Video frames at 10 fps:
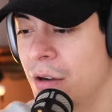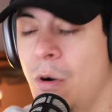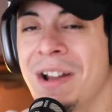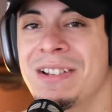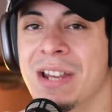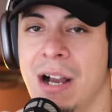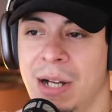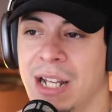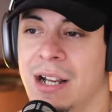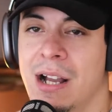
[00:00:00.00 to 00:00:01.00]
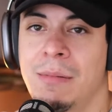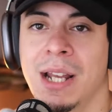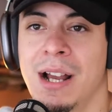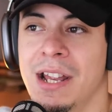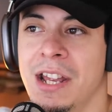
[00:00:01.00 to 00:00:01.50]
What is Kabbalah?
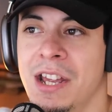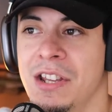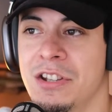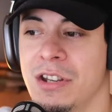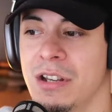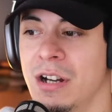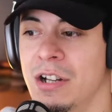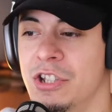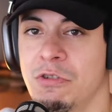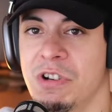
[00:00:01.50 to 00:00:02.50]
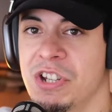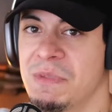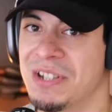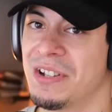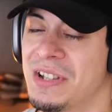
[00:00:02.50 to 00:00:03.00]
Kabbalah is Jewish
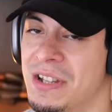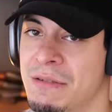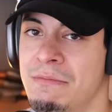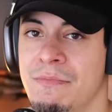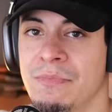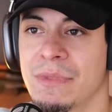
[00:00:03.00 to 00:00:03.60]
mysticism.